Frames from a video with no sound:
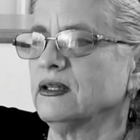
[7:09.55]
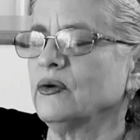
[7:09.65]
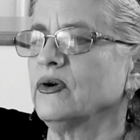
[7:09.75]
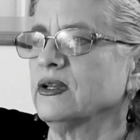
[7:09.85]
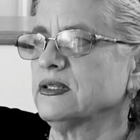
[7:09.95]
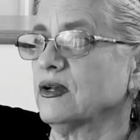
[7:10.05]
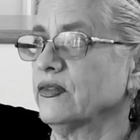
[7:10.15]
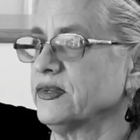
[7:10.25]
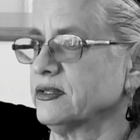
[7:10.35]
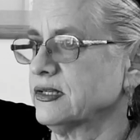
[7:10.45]
They want to tell
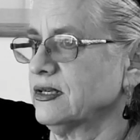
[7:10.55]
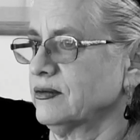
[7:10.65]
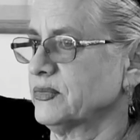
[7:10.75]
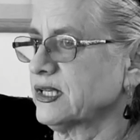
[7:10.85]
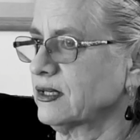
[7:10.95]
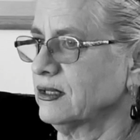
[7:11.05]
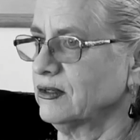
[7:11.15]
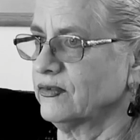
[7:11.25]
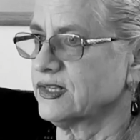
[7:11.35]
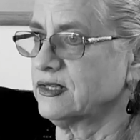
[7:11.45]
the psychic
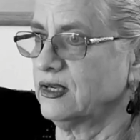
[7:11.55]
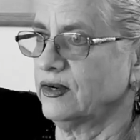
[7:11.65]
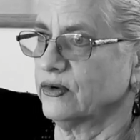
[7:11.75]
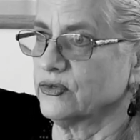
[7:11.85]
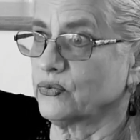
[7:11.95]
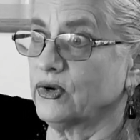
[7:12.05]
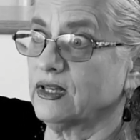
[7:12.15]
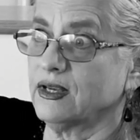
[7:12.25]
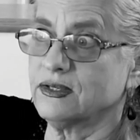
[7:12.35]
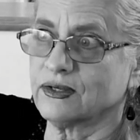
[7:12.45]
investigators what
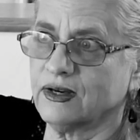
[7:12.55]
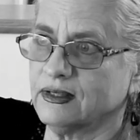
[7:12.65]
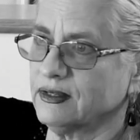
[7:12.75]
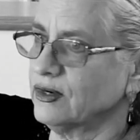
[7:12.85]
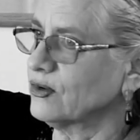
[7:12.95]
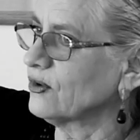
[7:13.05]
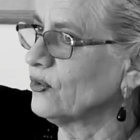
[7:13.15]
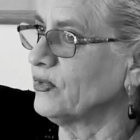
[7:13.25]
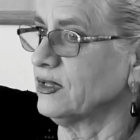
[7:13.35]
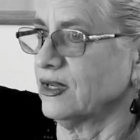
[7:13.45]
they saw at their
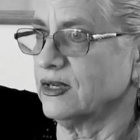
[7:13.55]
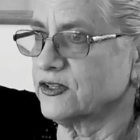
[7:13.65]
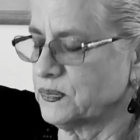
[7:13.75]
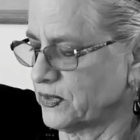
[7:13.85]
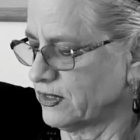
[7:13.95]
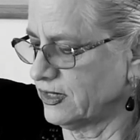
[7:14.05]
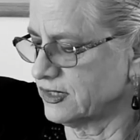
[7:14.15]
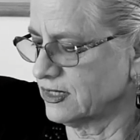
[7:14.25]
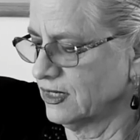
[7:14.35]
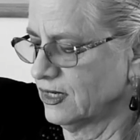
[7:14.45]
home, what they
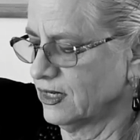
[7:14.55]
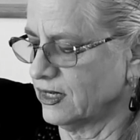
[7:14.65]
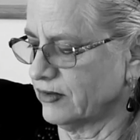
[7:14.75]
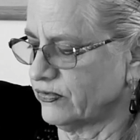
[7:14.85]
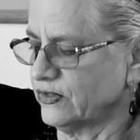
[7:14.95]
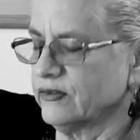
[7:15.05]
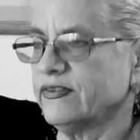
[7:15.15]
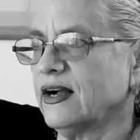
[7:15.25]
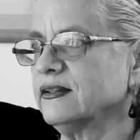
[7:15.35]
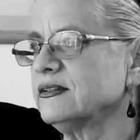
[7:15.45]
experienced, and feel
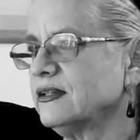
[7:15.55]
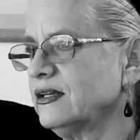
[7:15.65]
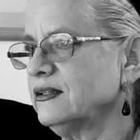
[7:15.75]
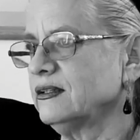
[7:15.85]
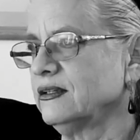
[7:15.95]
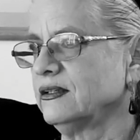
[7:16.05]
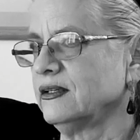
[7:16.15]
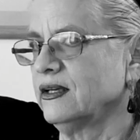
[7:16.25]
validated.